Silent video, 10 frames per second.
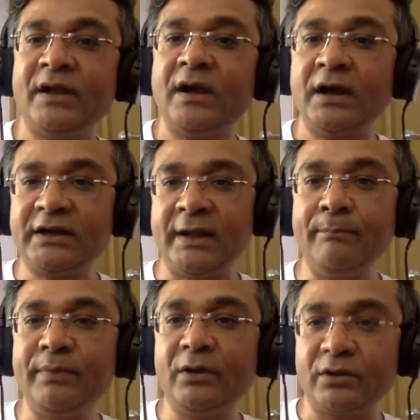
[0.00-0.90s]
a
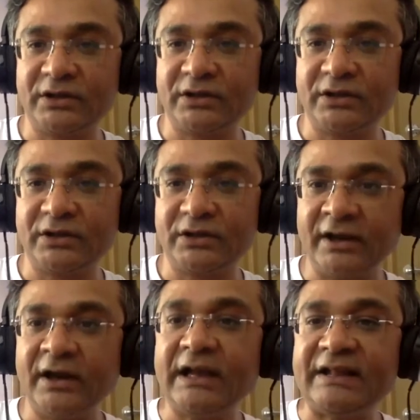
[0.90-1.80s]
temple or
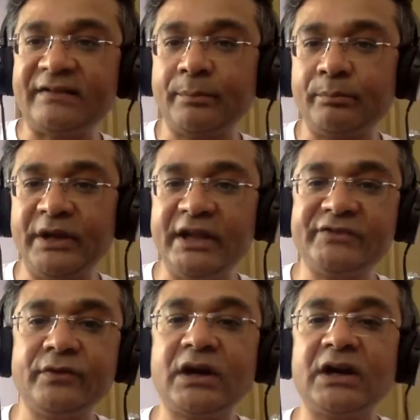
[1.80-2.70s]
devalaya is the place
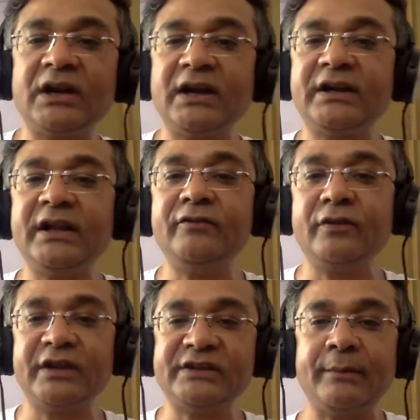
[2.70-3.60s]
for conducting,
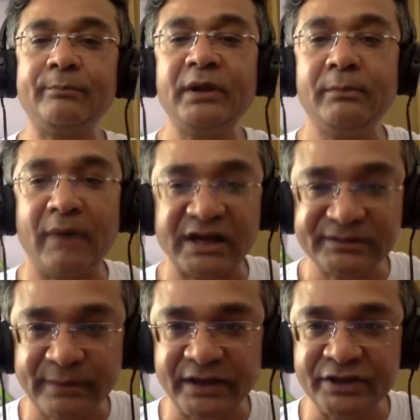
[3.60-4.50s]
for example, mass
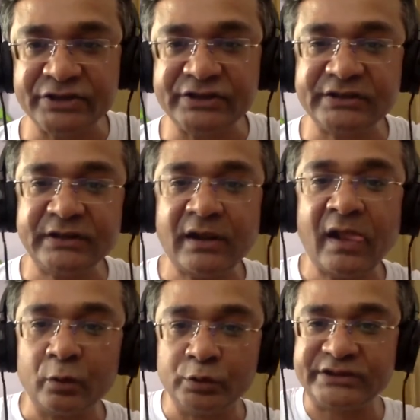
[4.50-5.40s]
marriages,
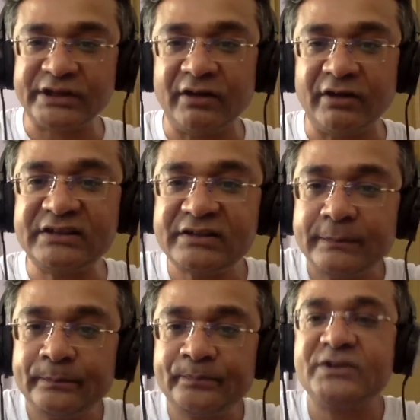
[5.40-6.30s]
utsavas,
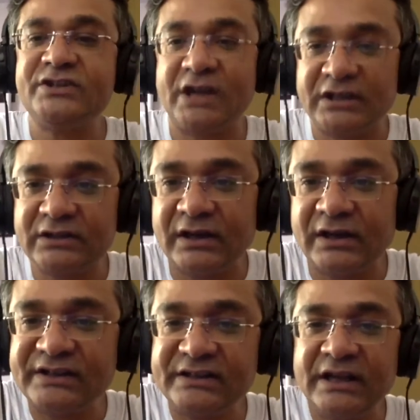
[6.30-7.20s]

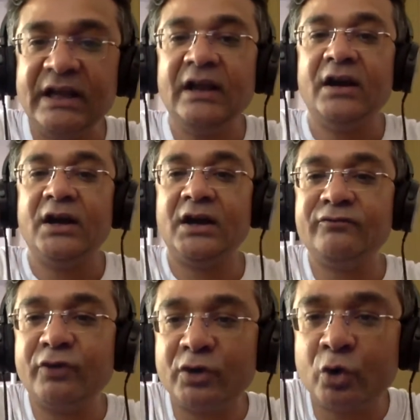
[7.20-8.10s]
jatras, uh,
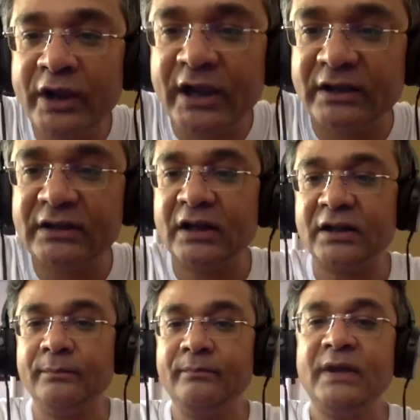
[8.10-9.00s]
for doing
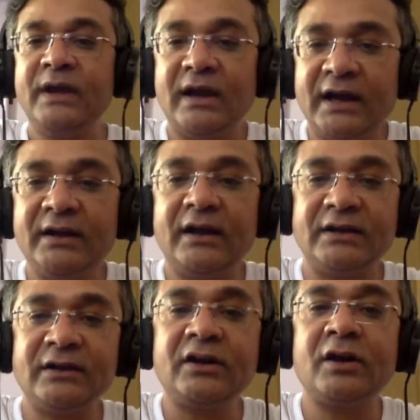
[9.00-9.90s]
Annadhanam and
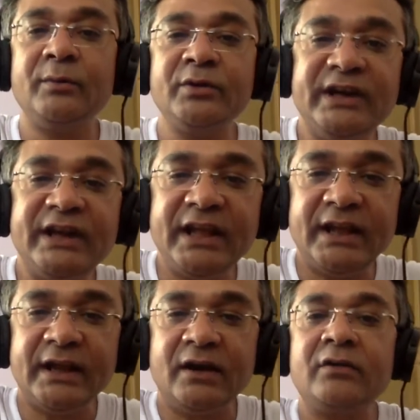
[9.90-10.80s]
other community
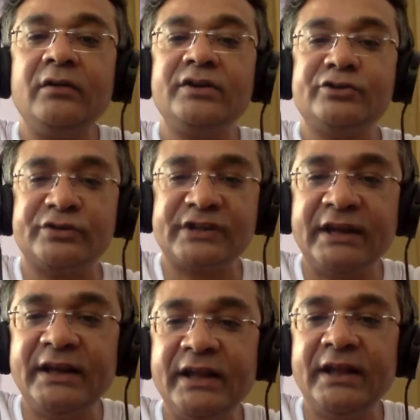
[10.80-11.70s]
or
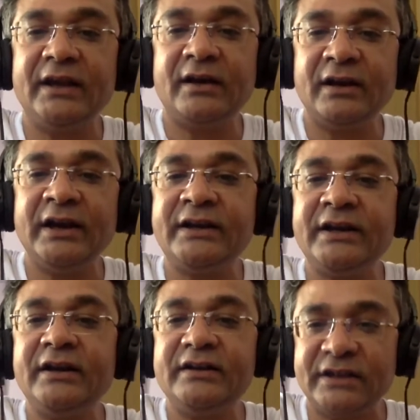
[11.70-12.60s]
society
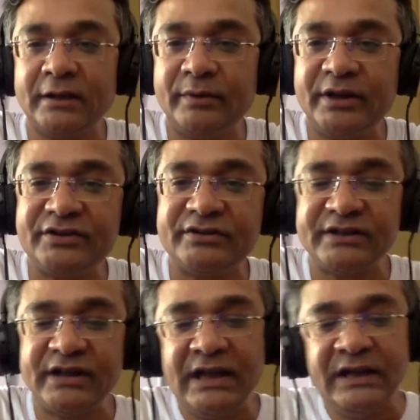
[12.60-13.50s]
related celebrations.
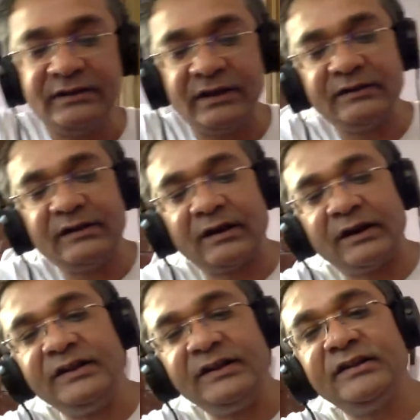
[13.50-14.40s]
There is a
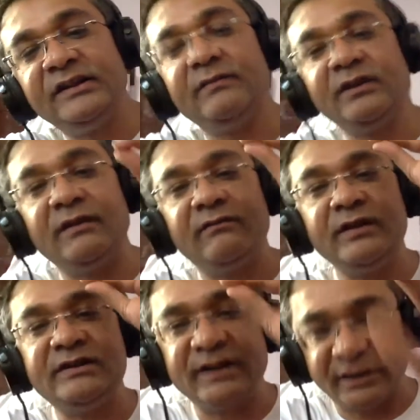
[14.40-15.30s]
reason even
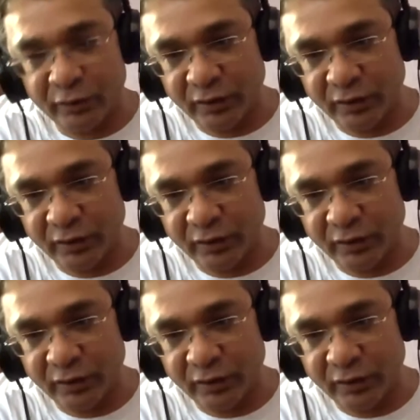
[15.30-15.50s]
every secular